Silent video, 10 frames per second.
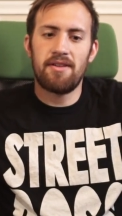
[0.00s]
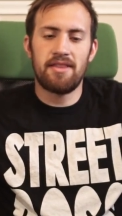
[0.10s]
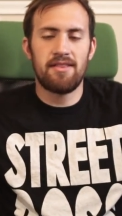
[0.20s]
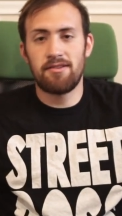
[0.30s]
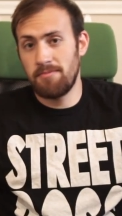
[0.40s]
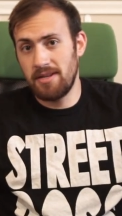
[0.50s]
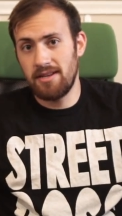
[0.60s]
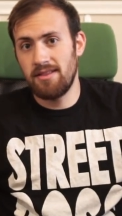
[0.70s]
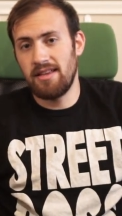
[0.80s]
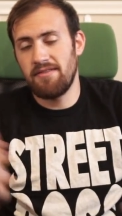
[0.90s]
and then there'll be
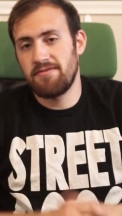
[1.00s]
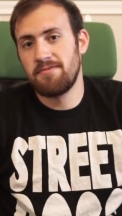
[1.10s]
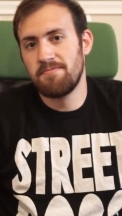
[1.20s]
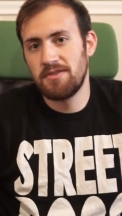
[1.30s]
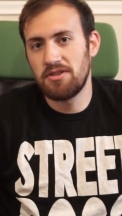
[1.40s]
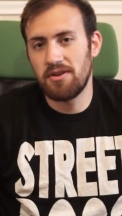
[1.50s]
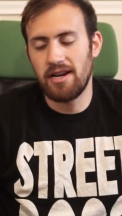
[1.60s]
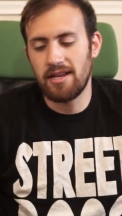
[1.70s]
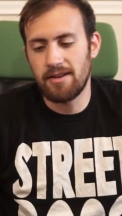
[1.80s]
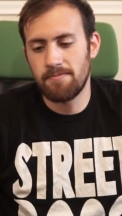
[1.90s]
none left to train in.